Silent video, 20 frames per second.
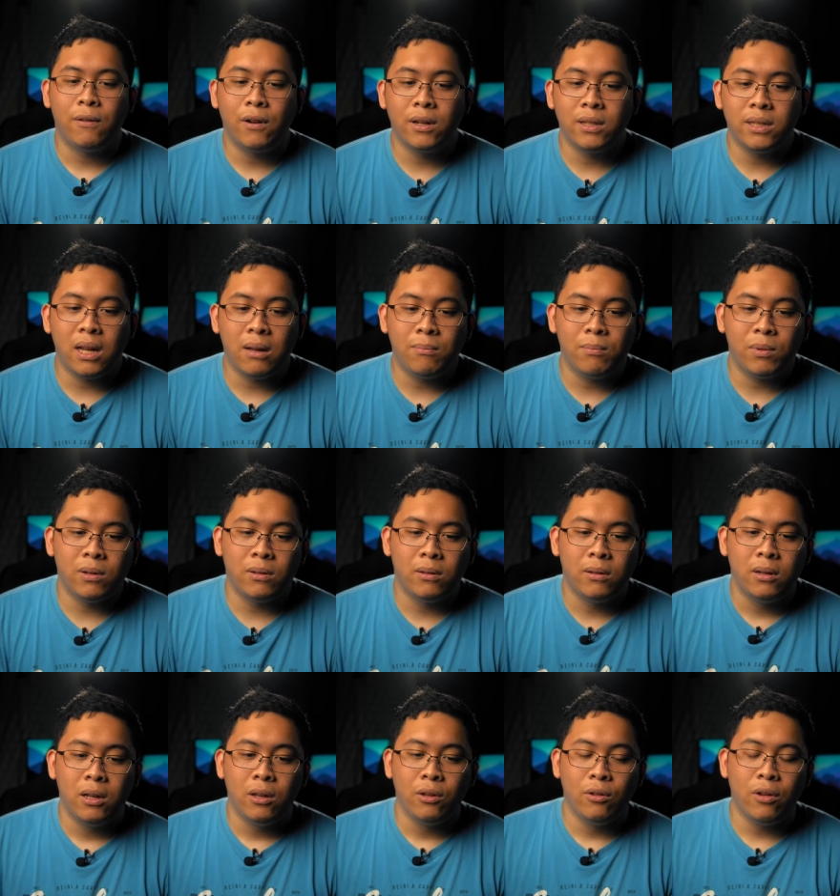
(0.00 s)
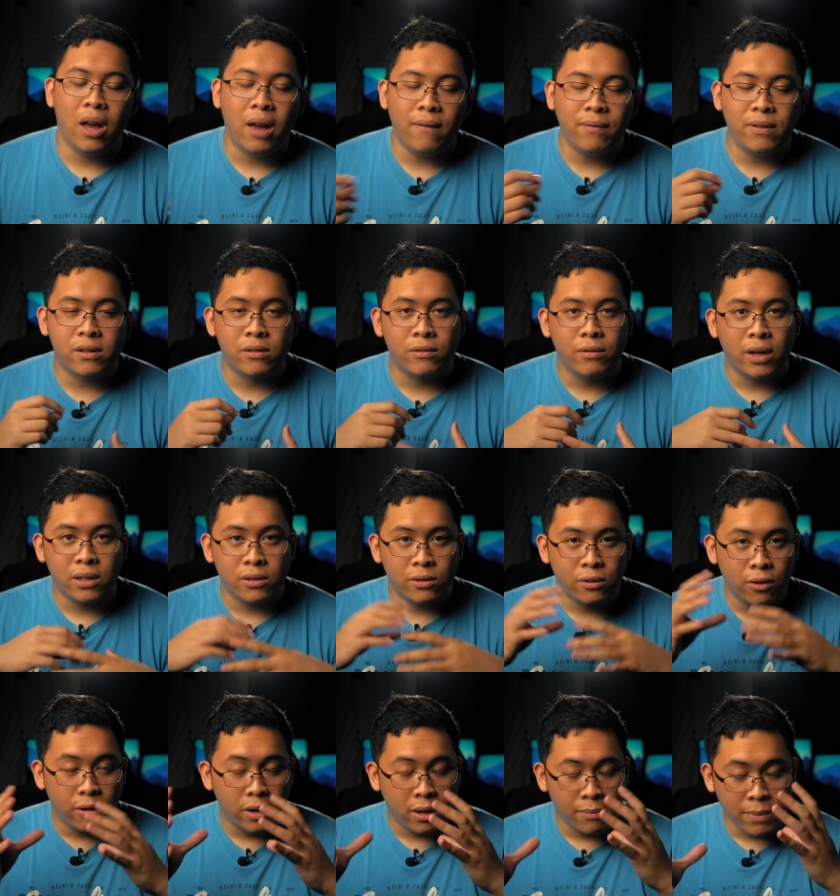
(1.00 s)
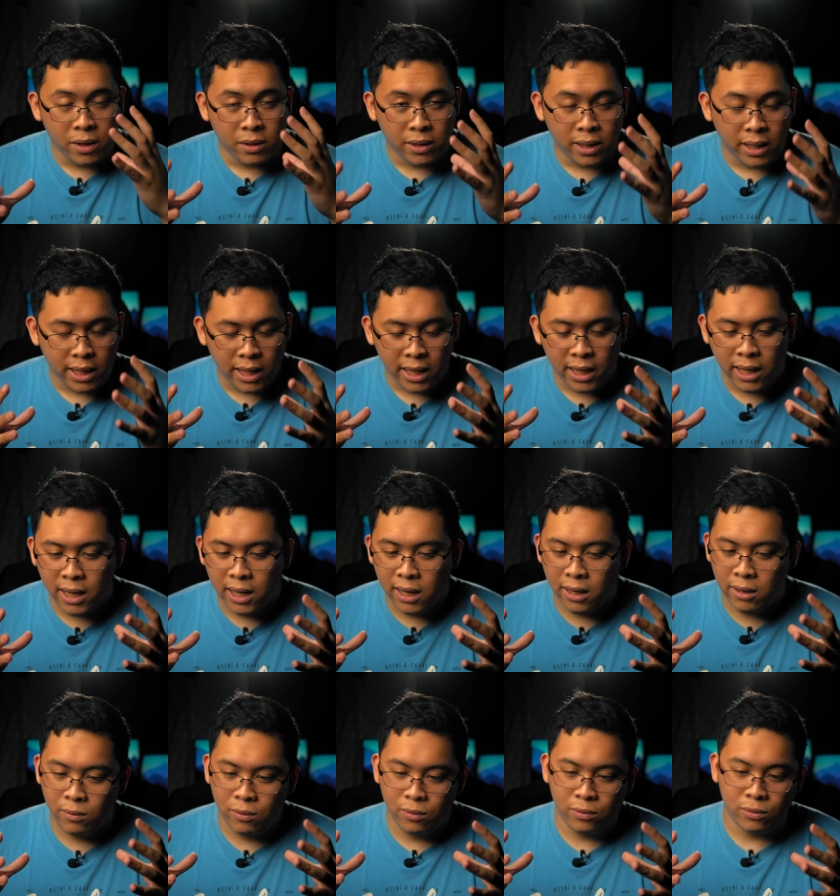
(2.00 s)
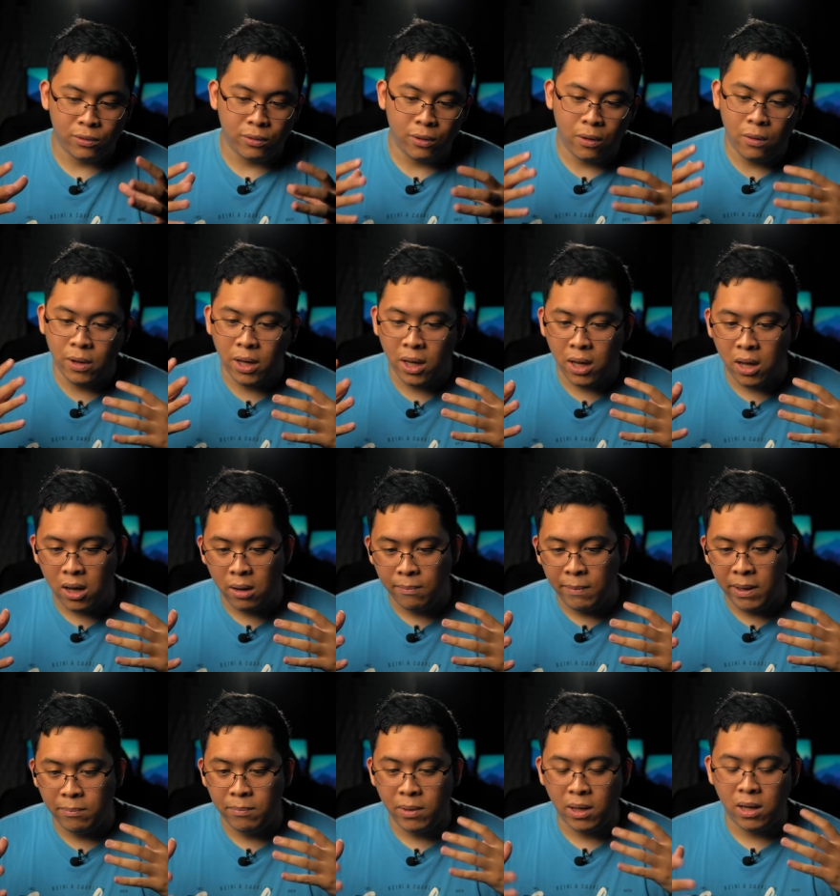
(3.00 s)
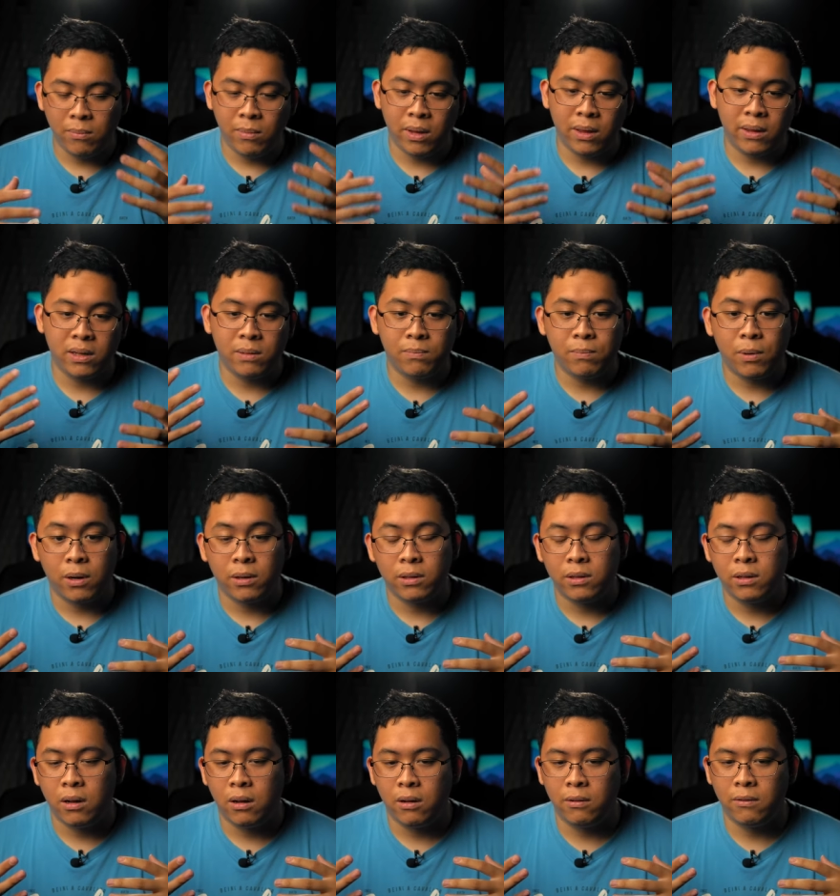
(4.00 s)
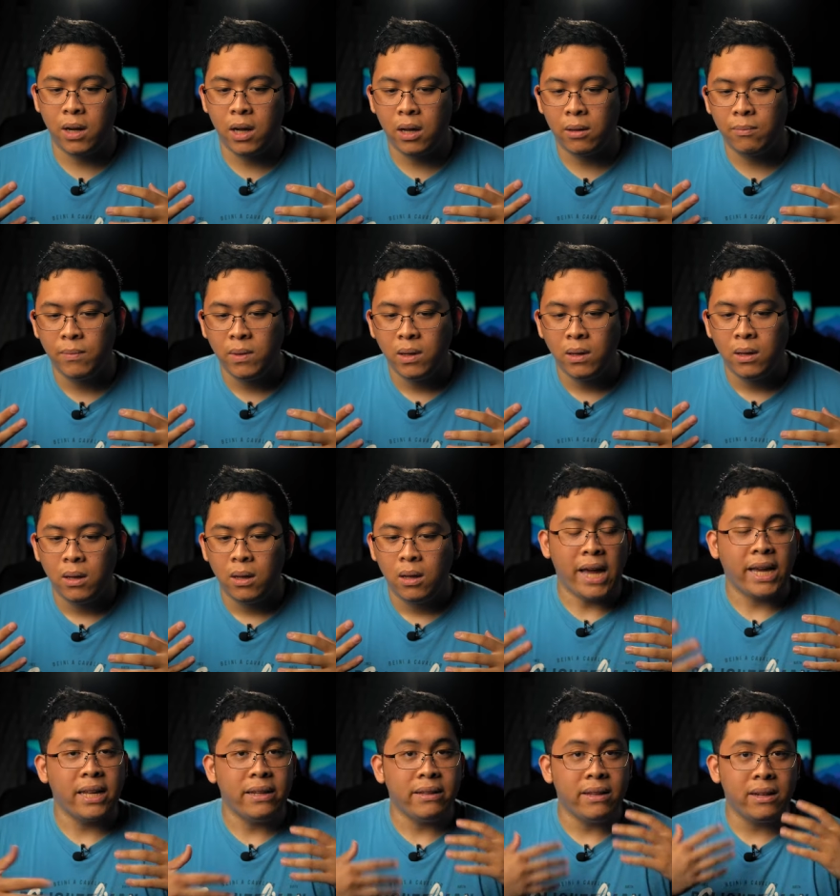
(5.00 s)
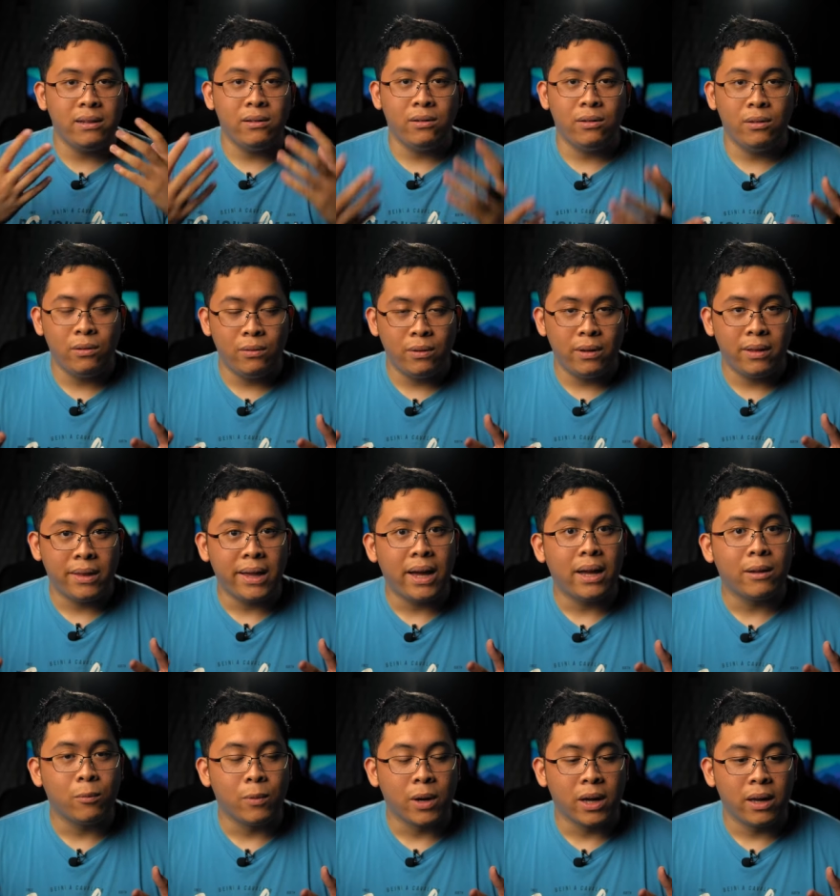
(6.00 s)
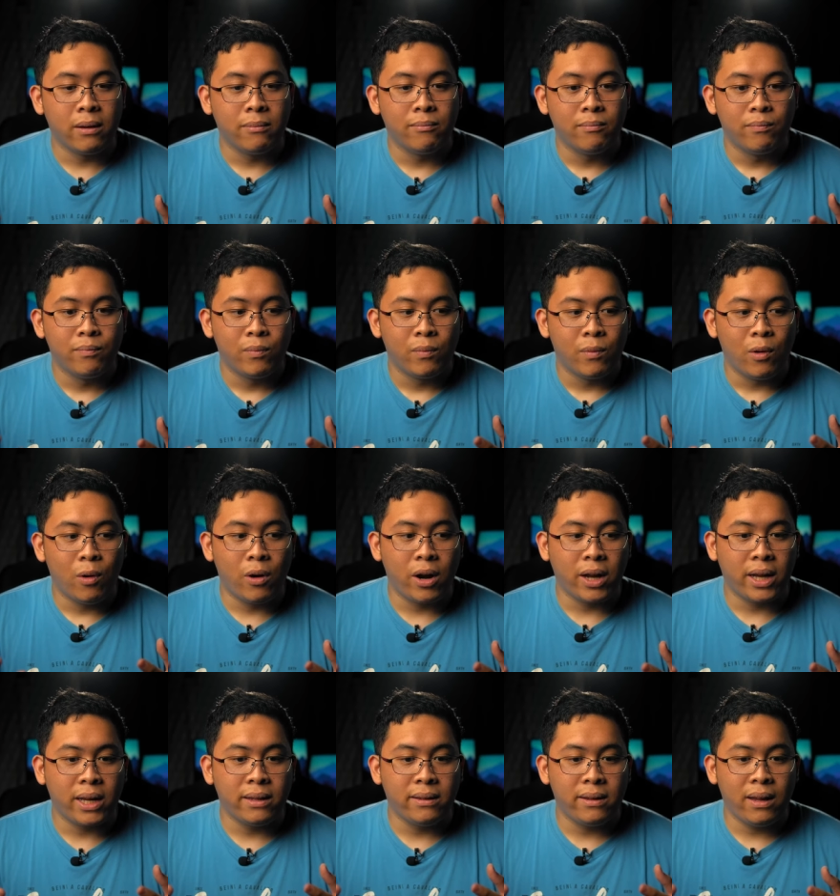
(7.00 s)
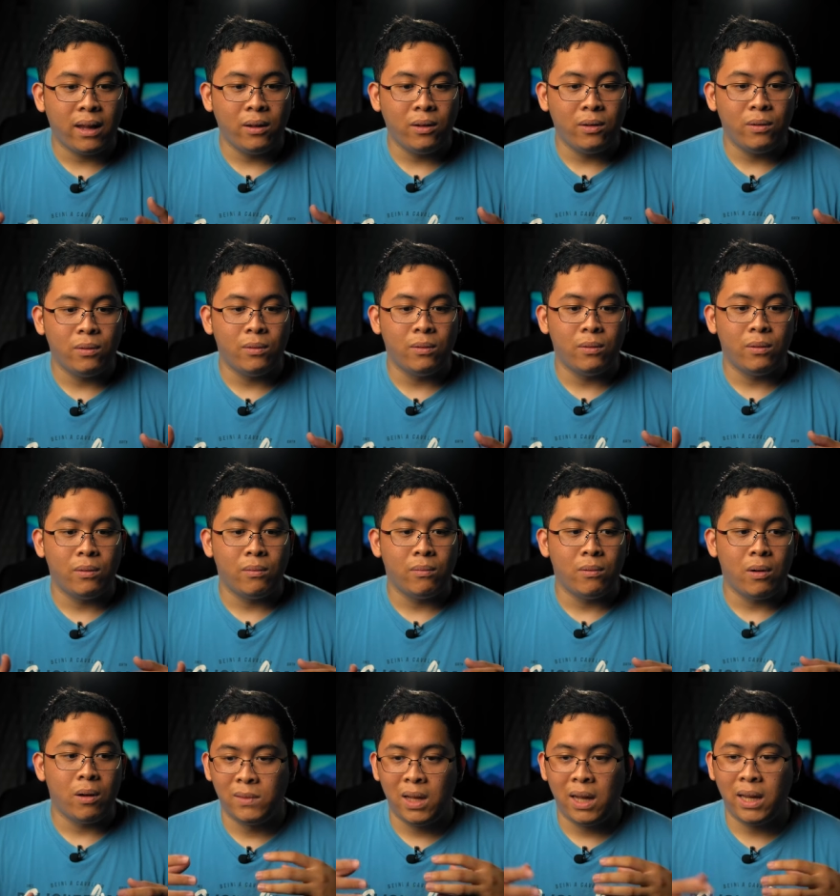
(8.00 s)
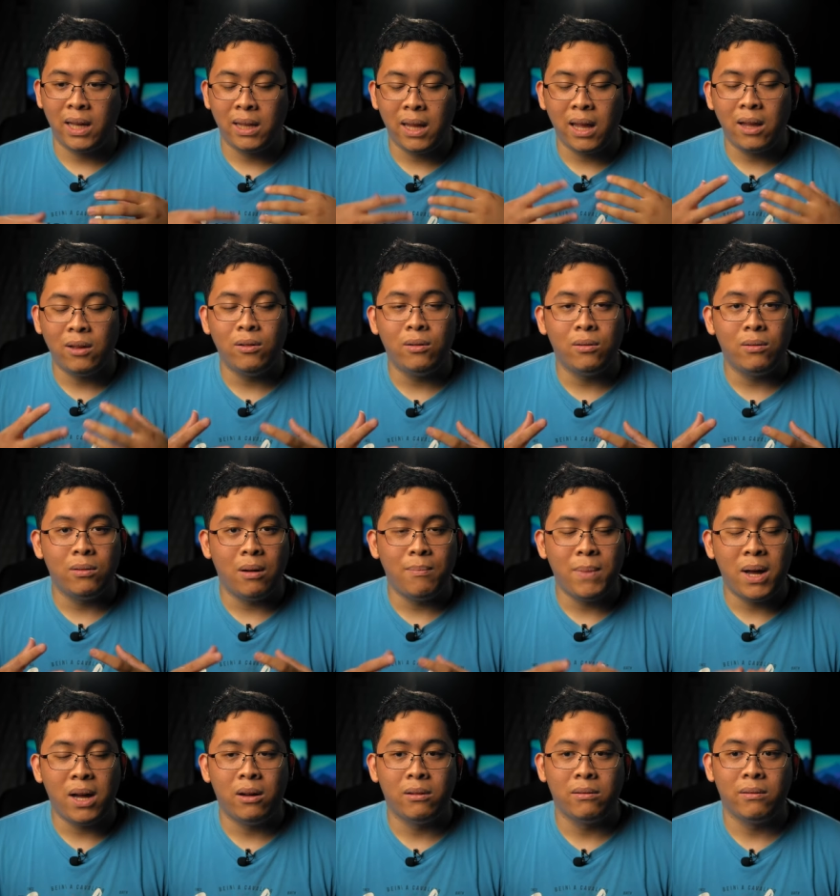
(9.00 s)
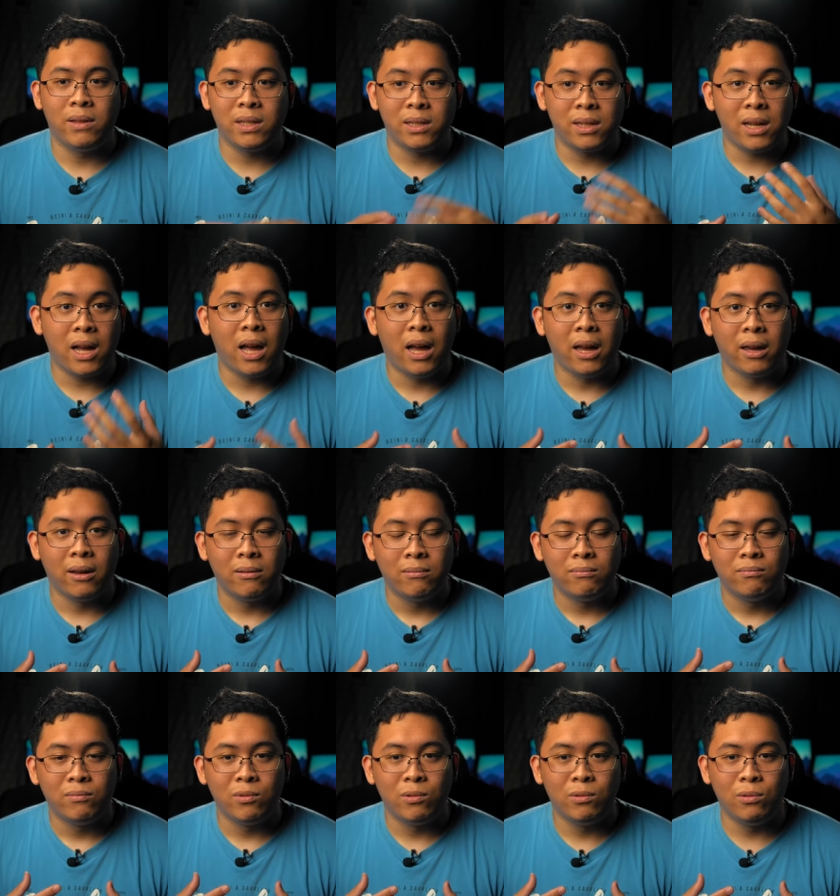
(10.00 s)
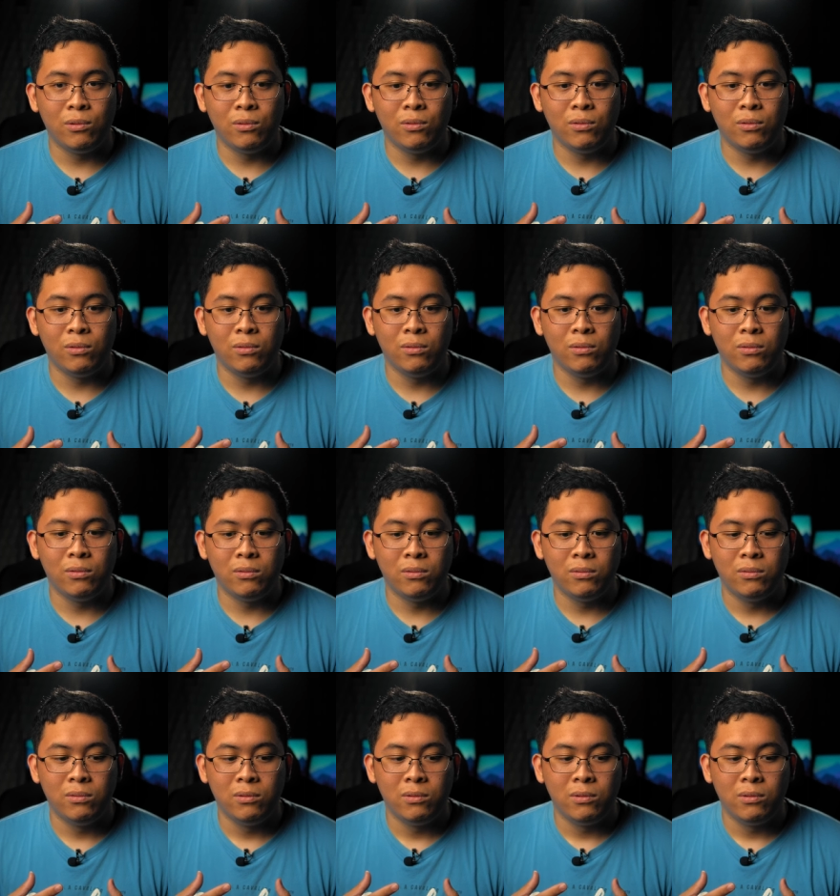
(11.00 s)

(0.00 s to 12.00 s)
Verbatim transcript: for example, you have this great story about a kid who's growing up and becoming this person, right? I can tell it to you in that way, or I can tell you, I can tell you about this guy who